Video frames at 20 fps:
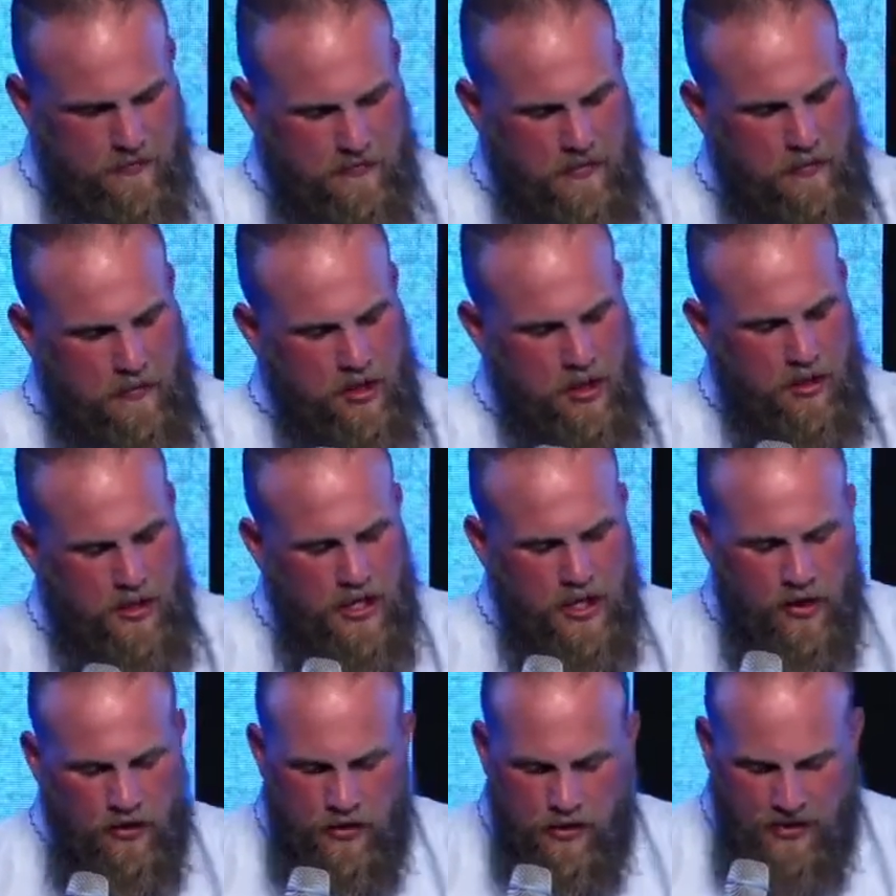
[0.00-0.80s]
Maybe you're
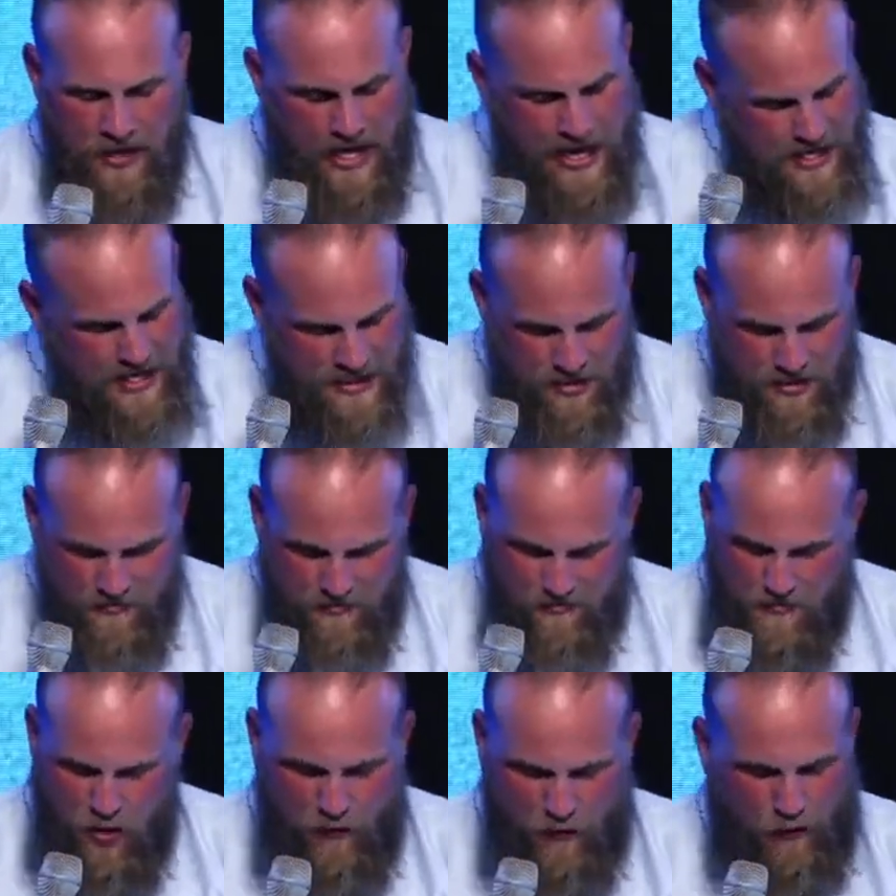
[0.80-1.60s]
here today
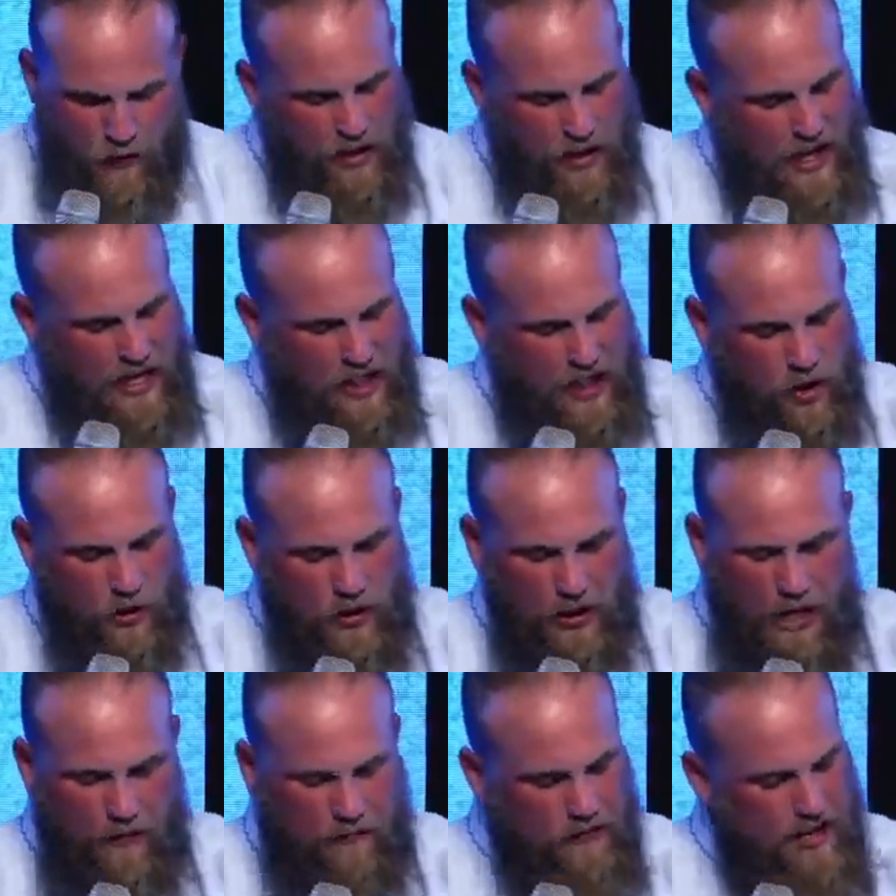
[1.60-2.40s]
and you feel like you
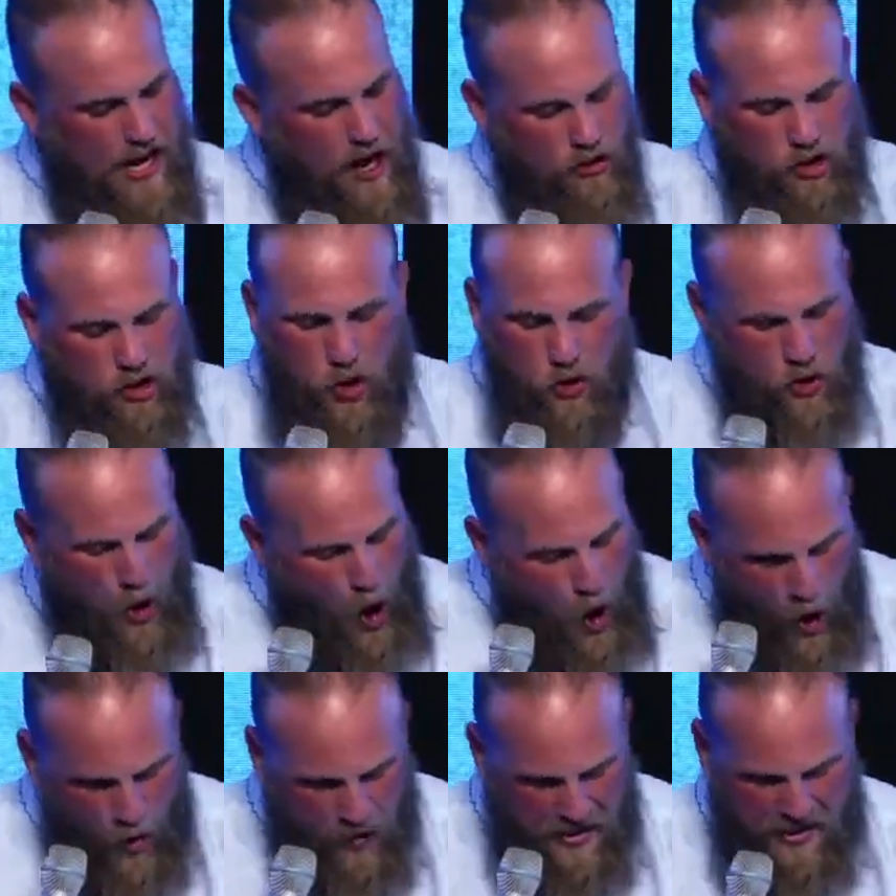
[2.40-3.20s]
were left out too
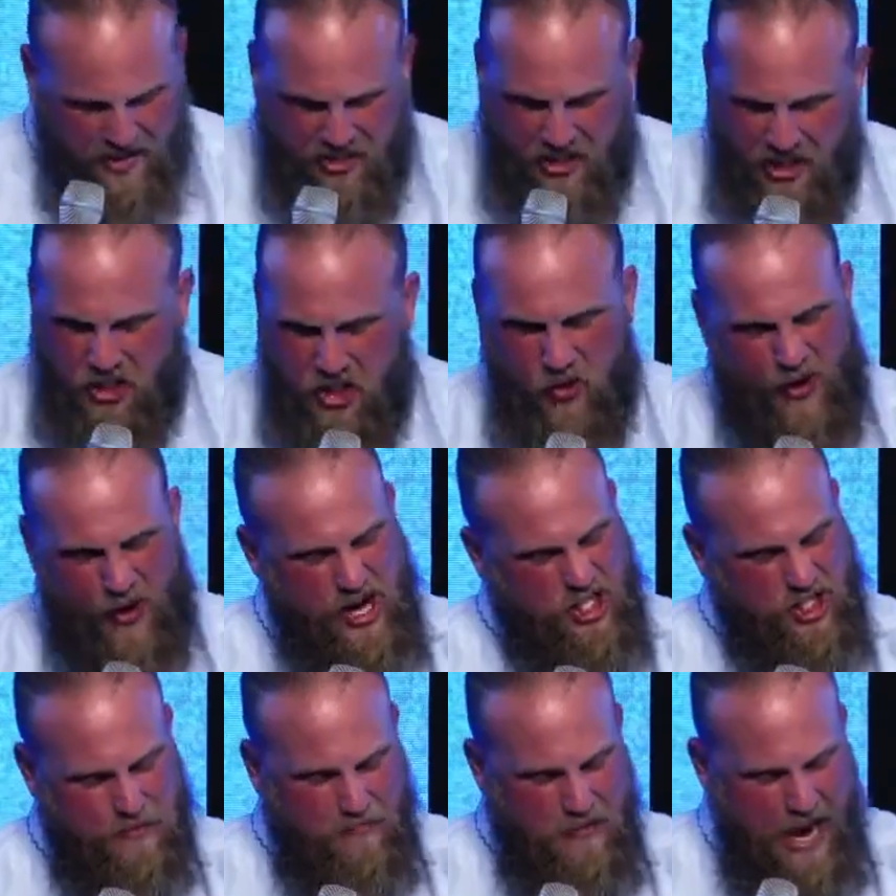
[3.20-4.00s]
long in a
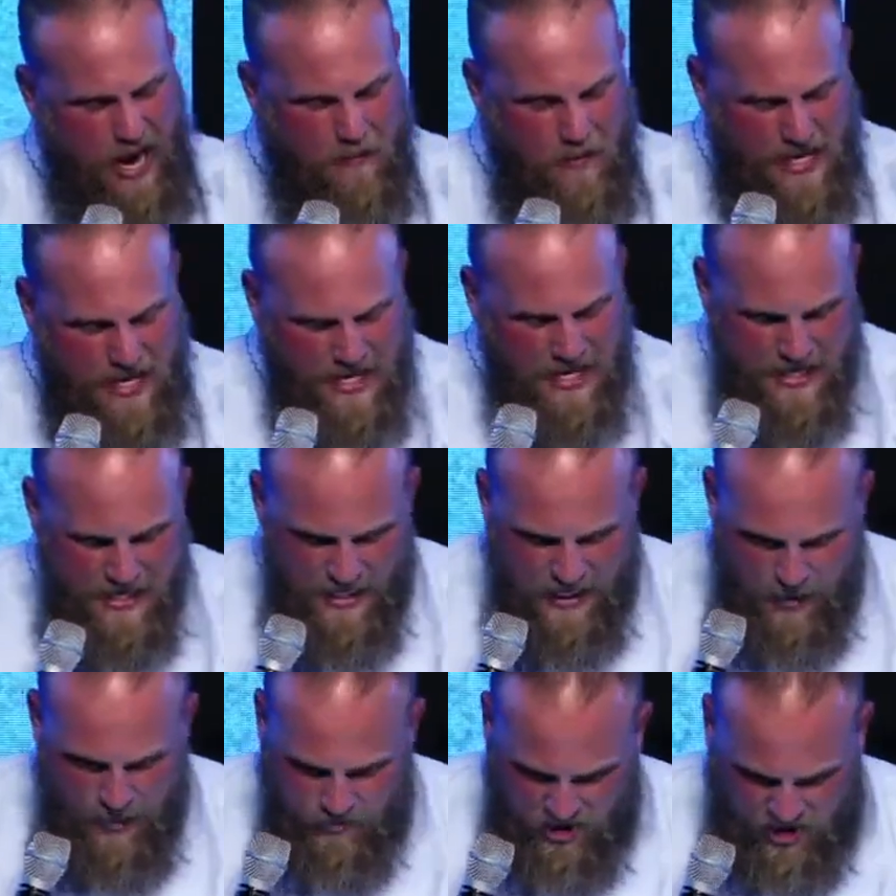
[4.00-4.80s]
situation. Maybe
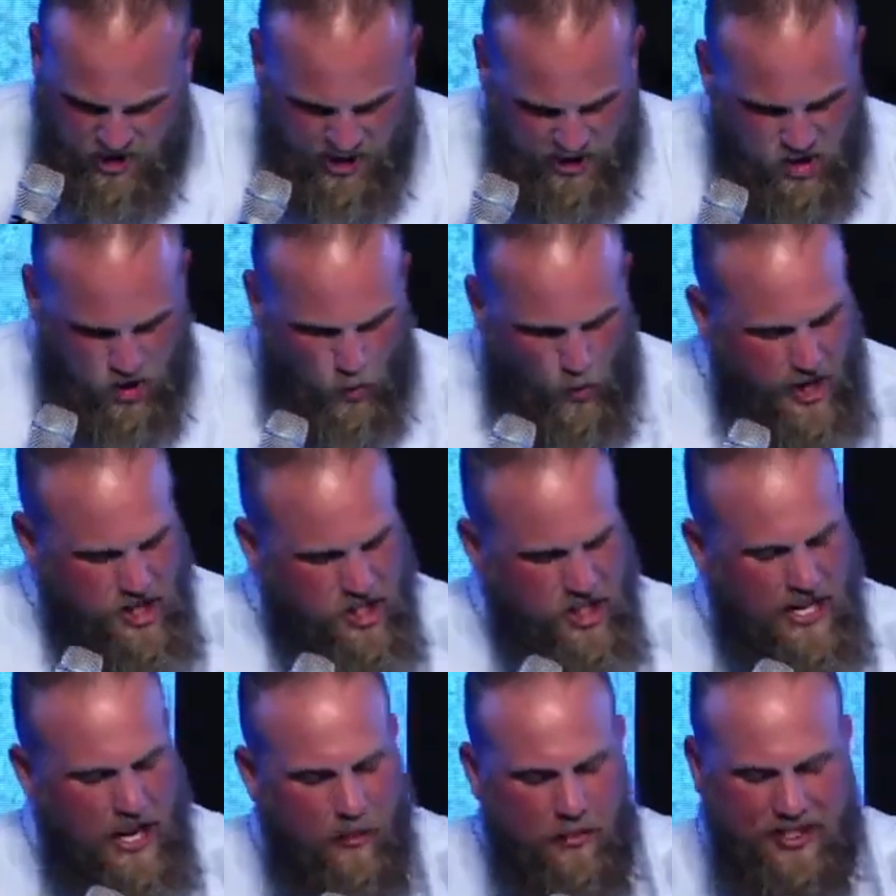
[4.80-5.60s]
it was a
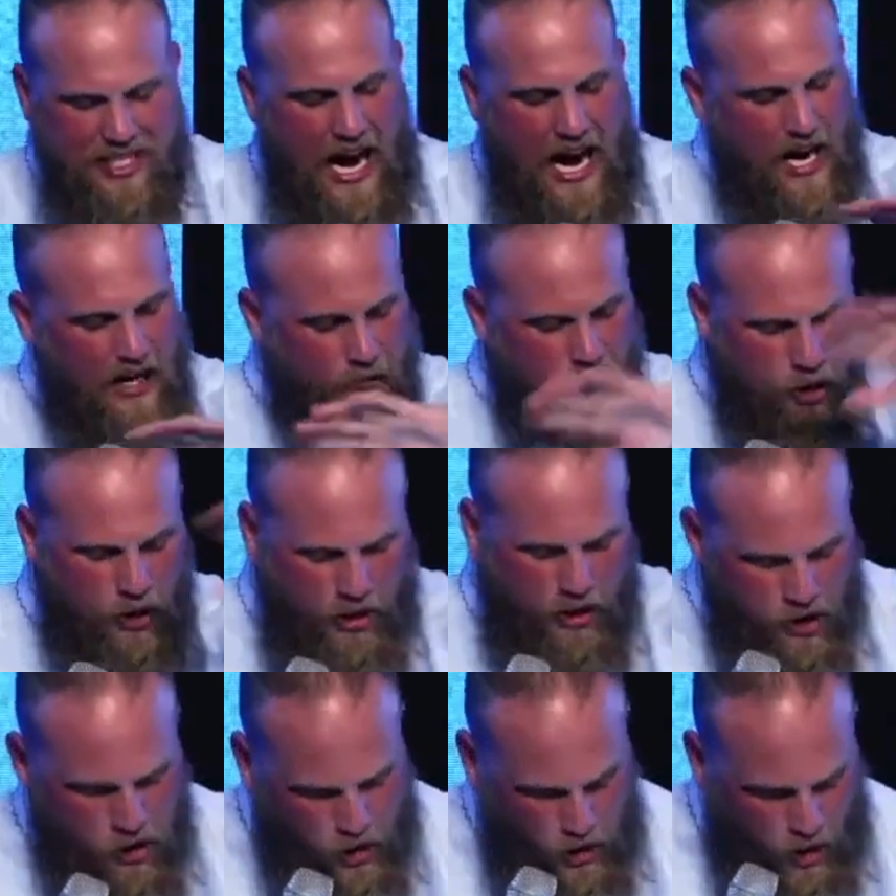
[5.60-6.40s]
situation that was out of your
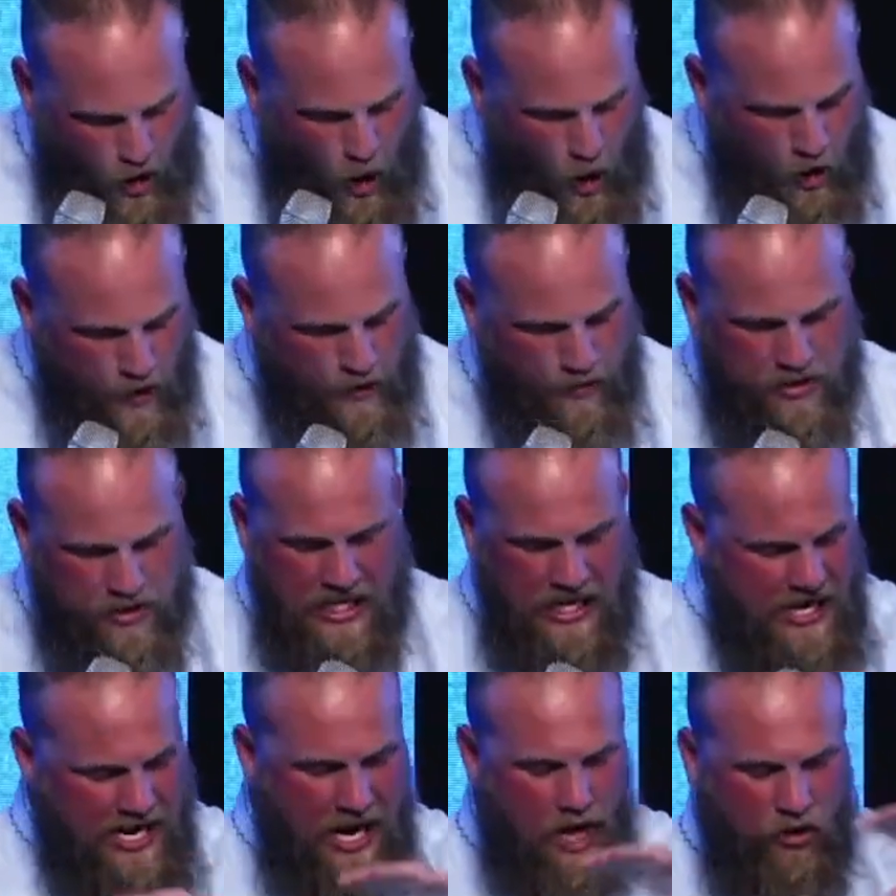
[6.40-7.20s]
control and it
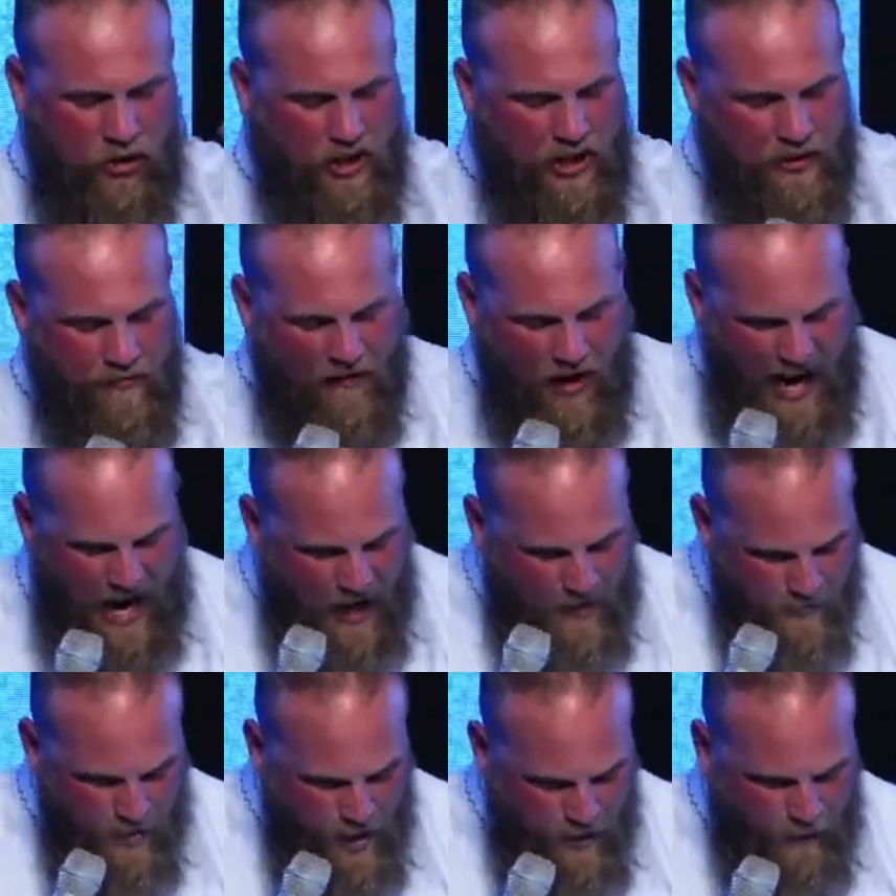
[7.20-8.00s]
was an unhealthy
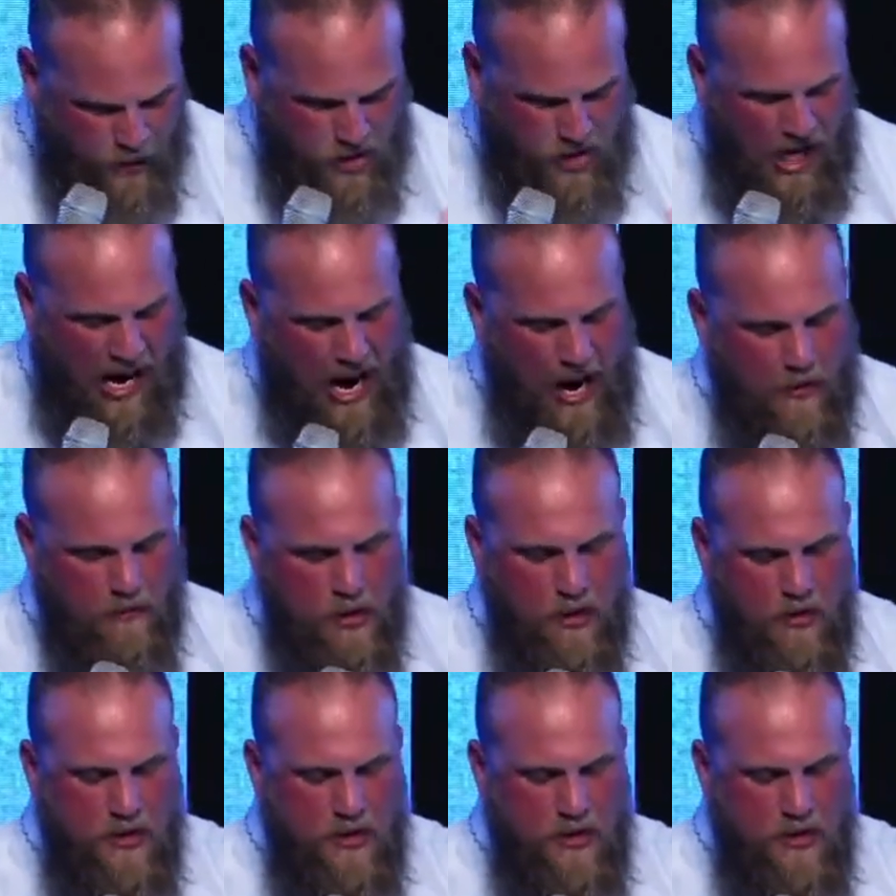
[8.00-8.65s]
environment over time.